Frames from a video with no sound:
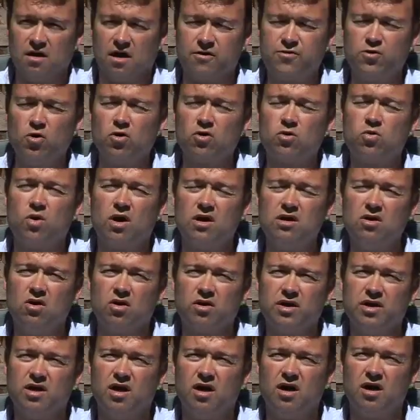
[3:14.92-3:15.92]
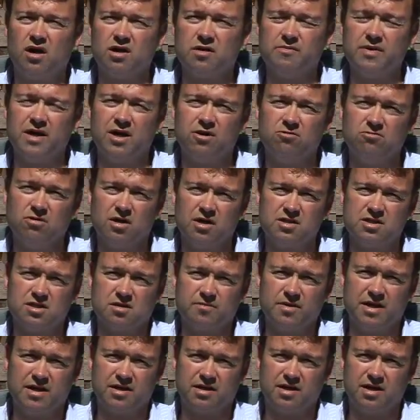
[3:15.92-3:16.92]
I thought quite long and hard about
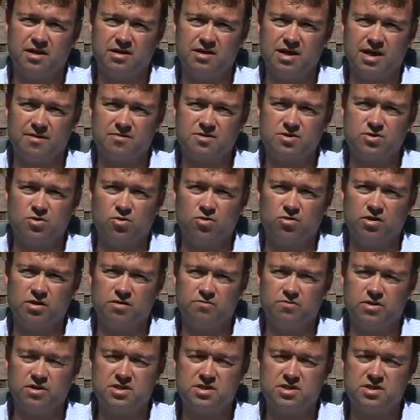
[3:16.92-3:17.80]
writing about a kidnap story,